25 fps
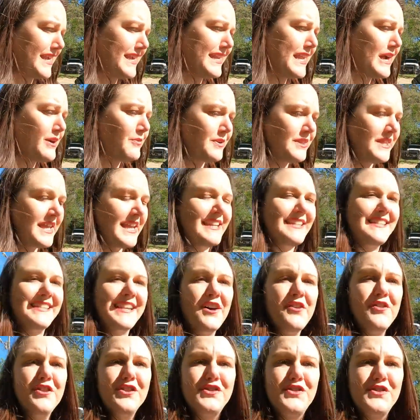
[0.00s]
Now, when they
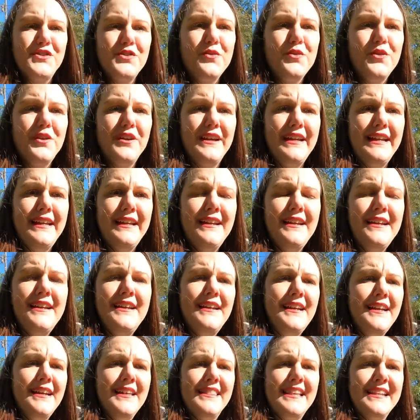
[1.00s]
tell the story,
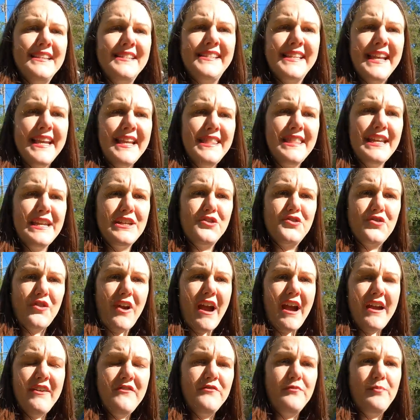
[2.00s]
they say they
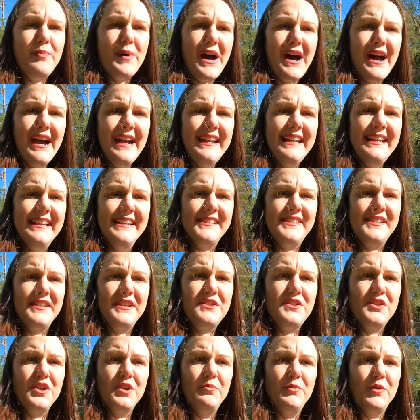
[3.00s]
drive by his
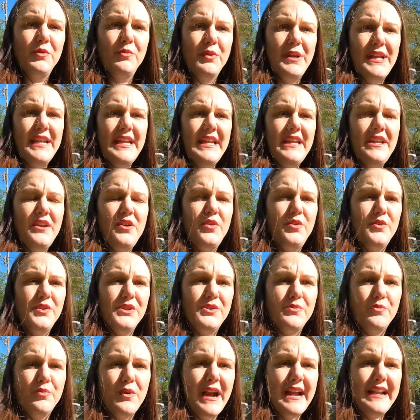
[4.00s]
sister Marie, who
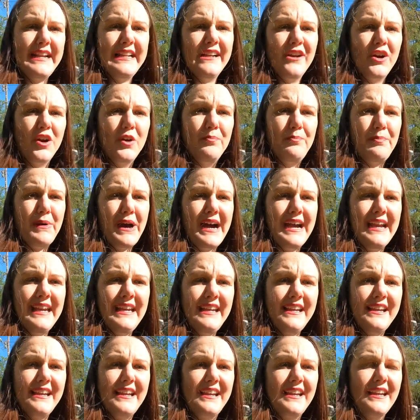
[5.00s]
is riding her
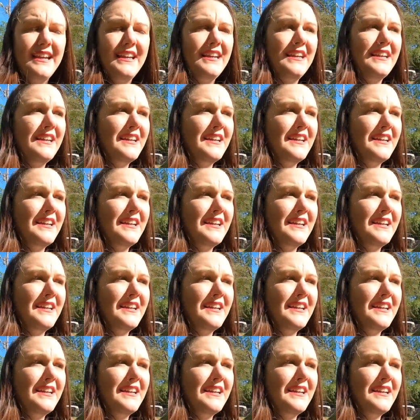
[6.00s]
bike